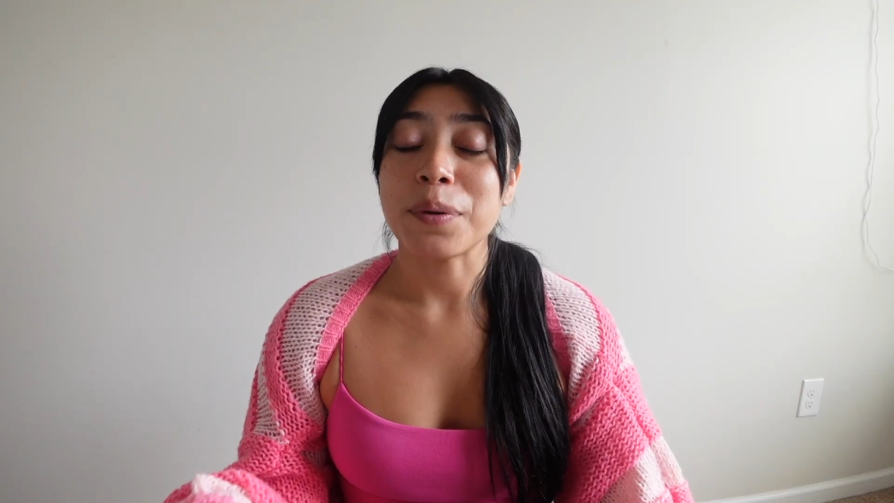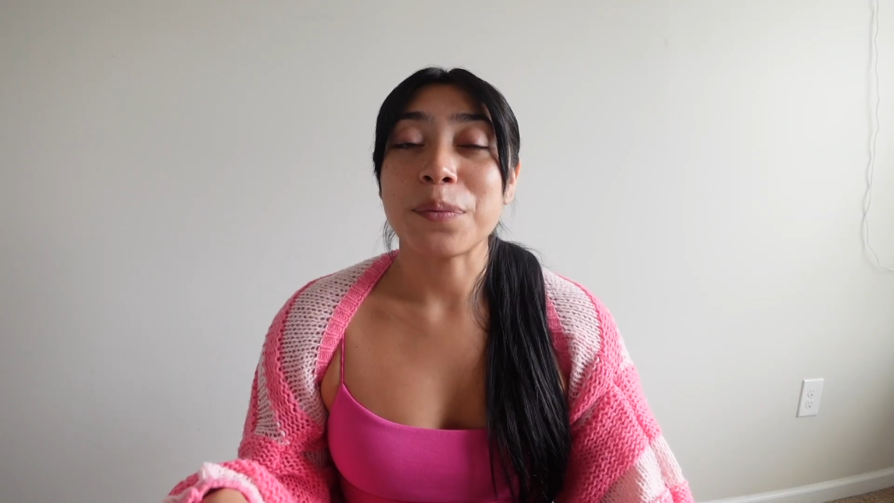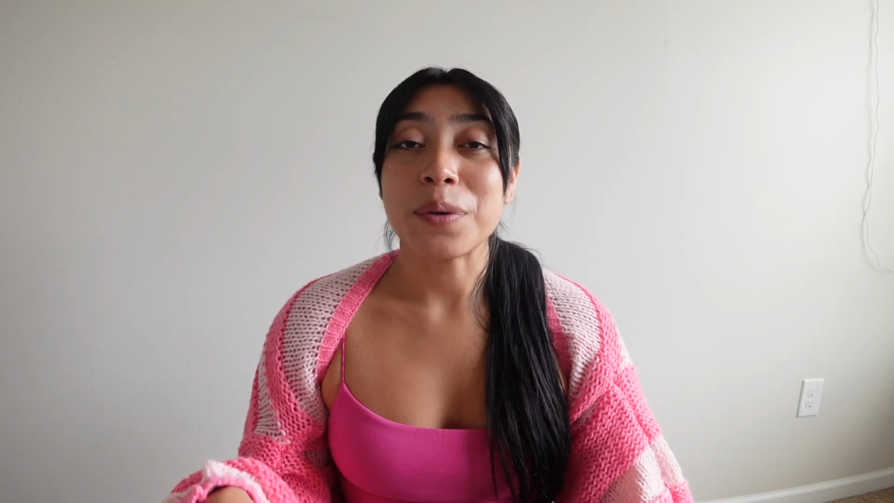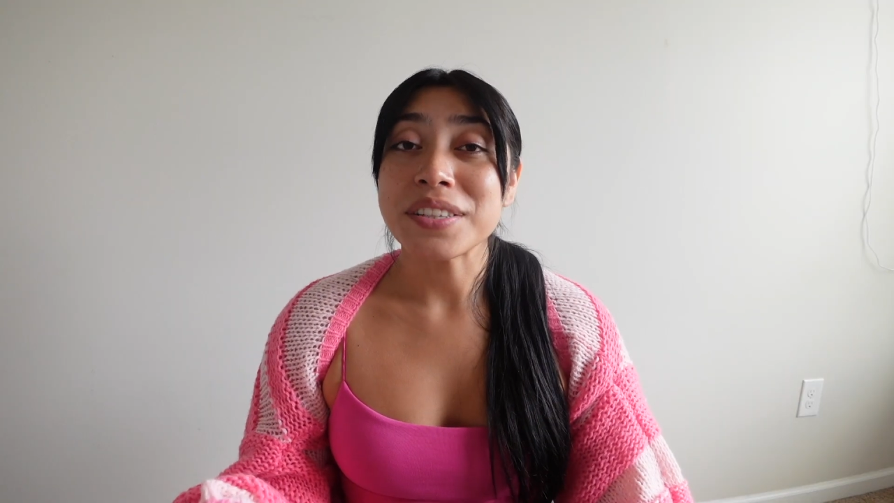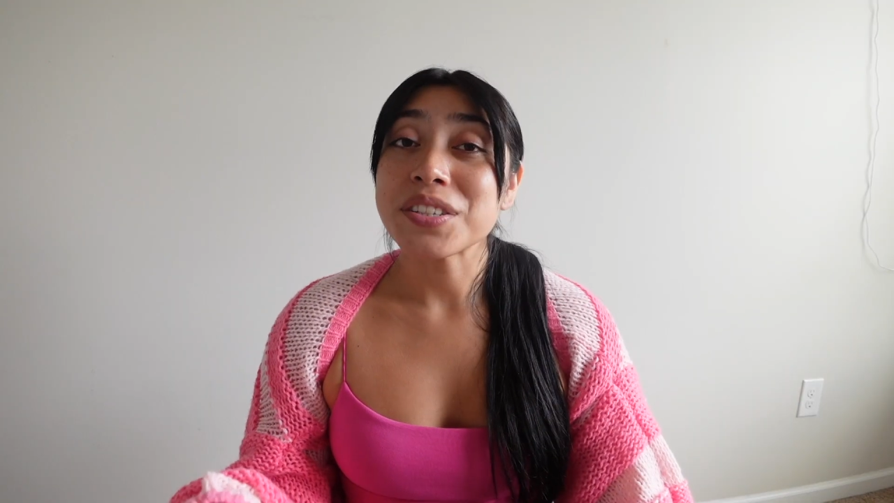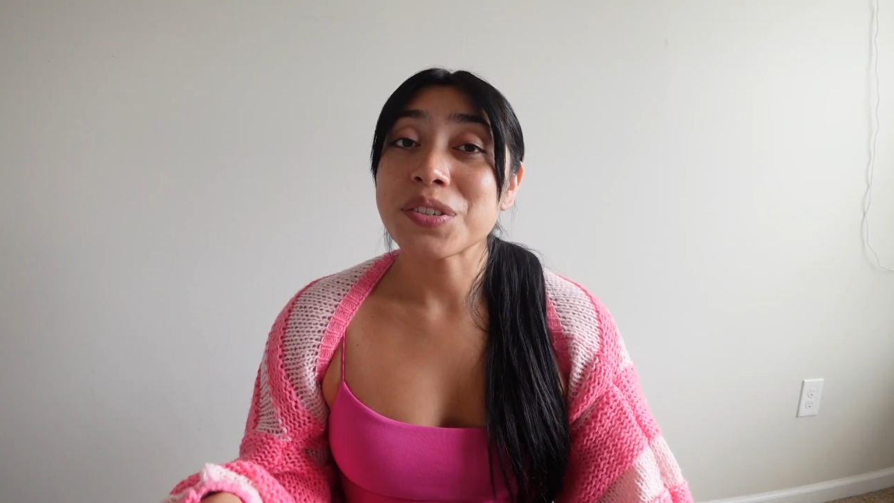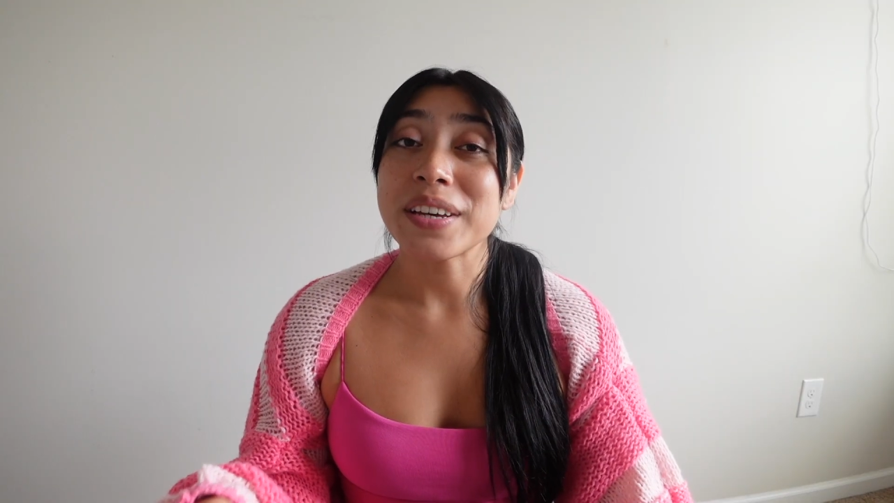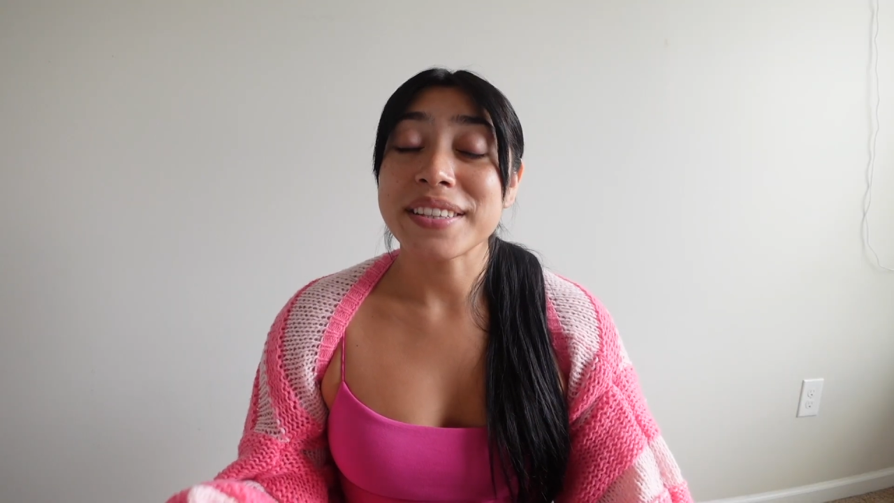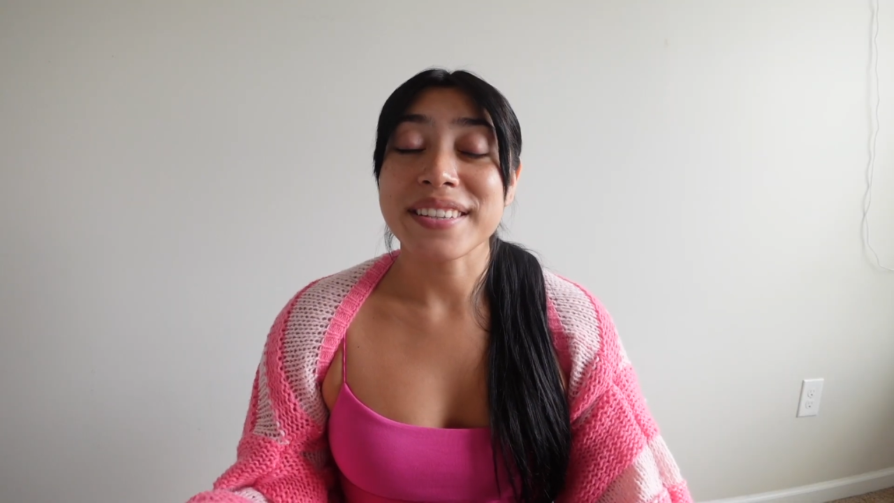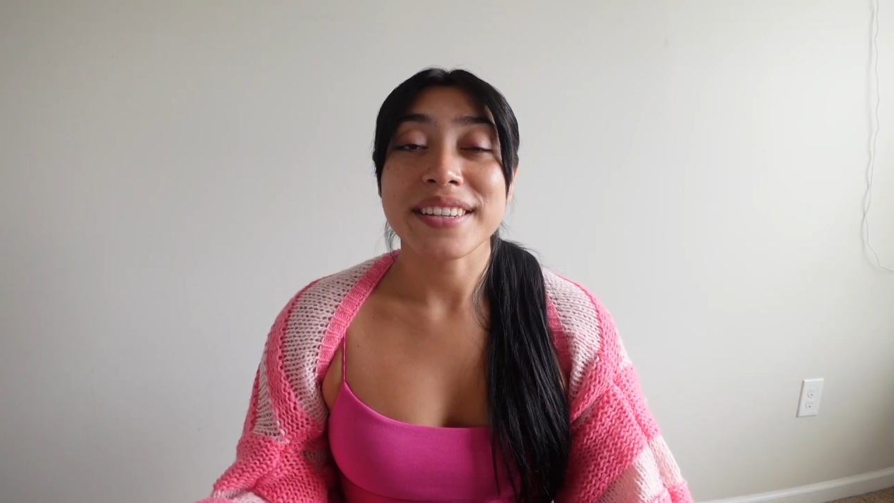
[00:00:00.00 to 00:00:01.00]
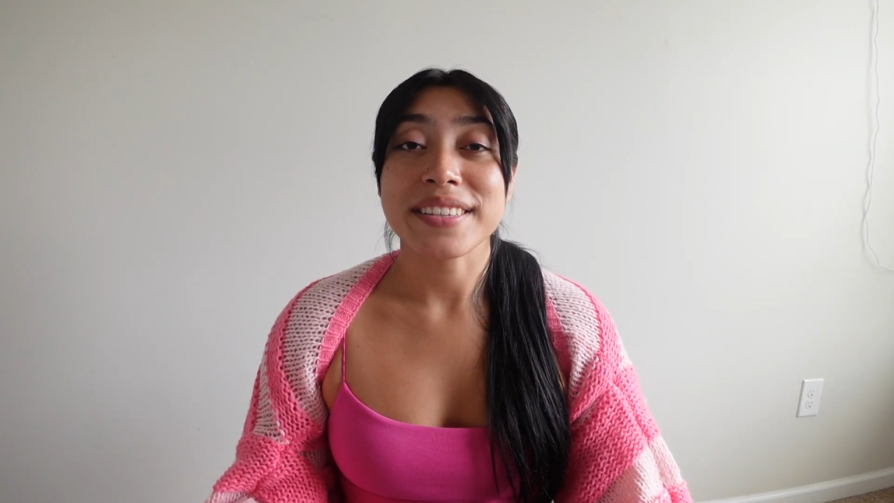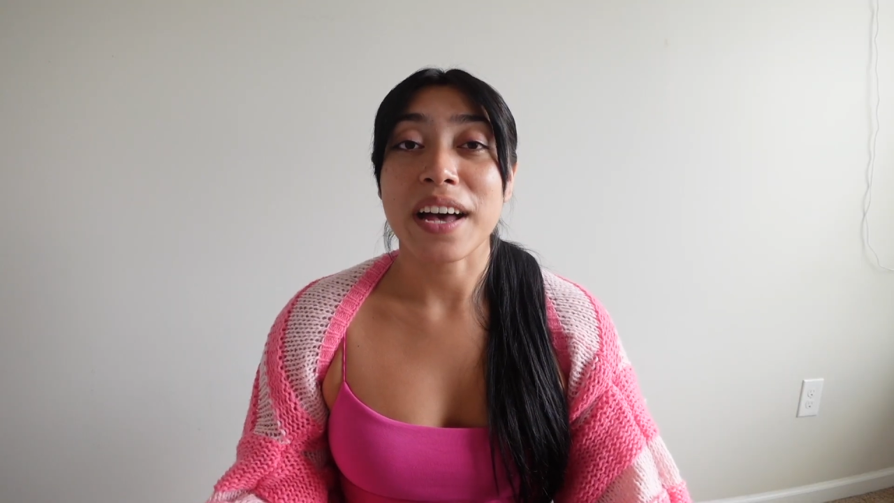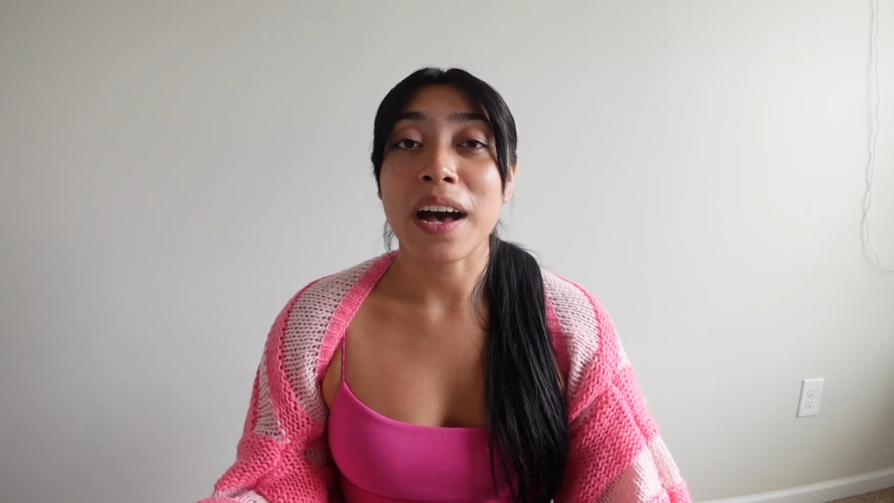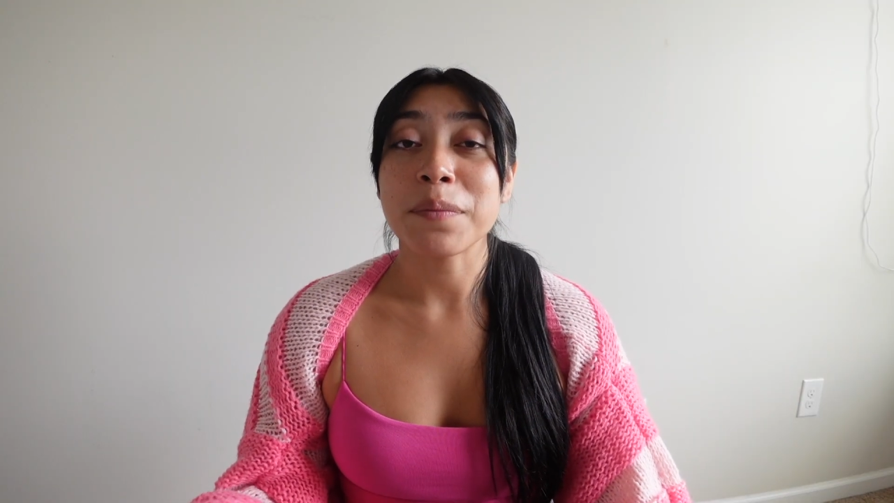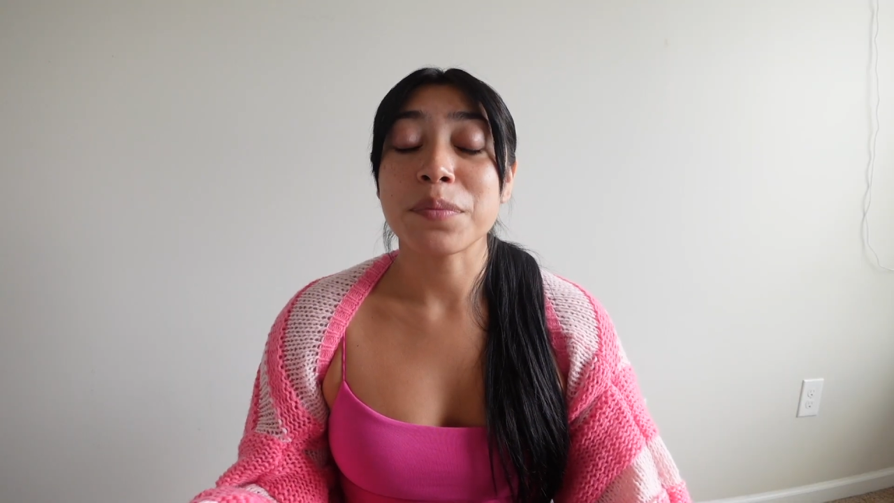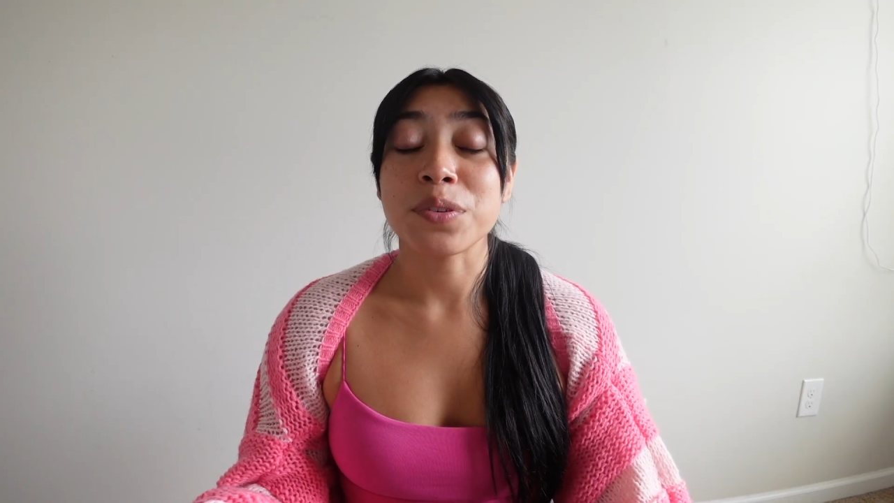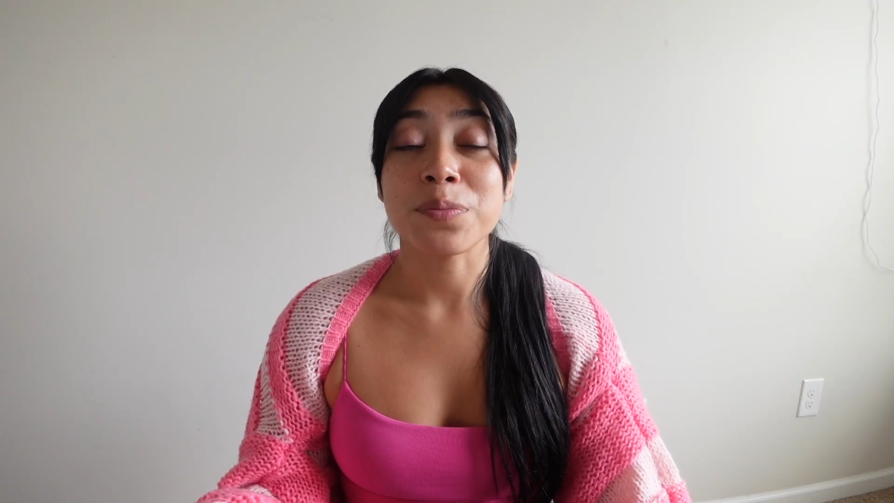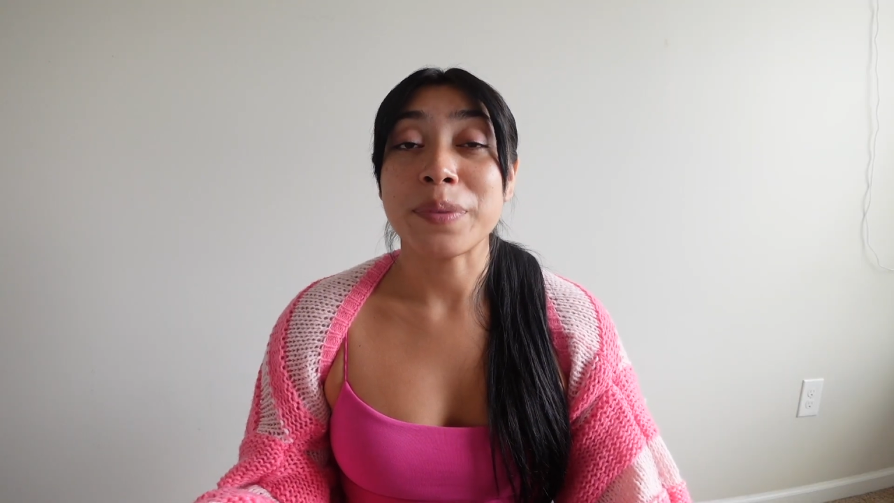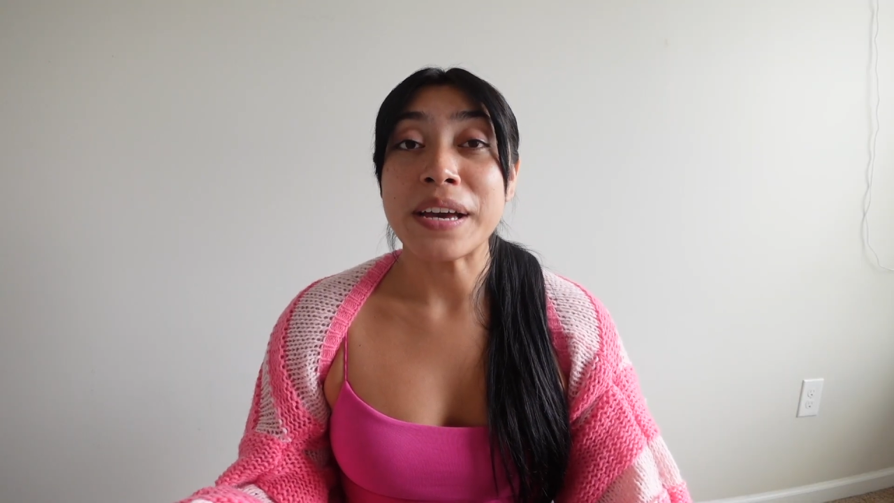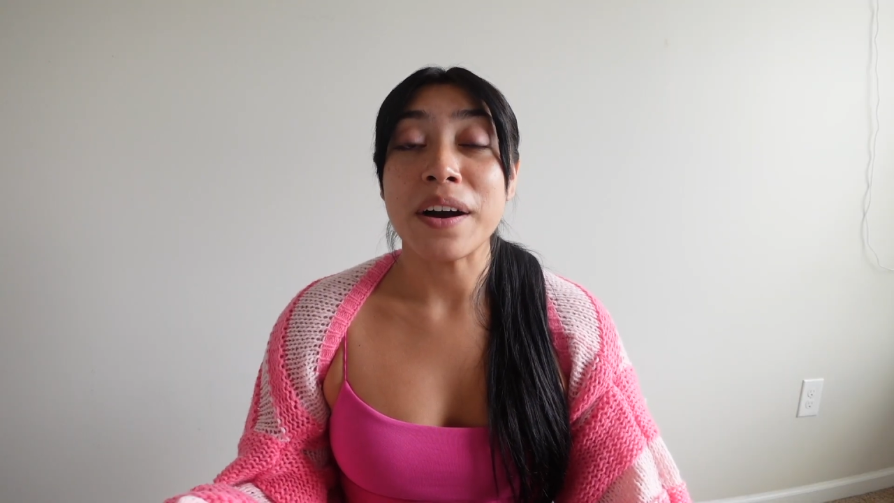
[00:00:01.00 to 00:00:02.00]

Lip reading: But once you get to the top, you'll be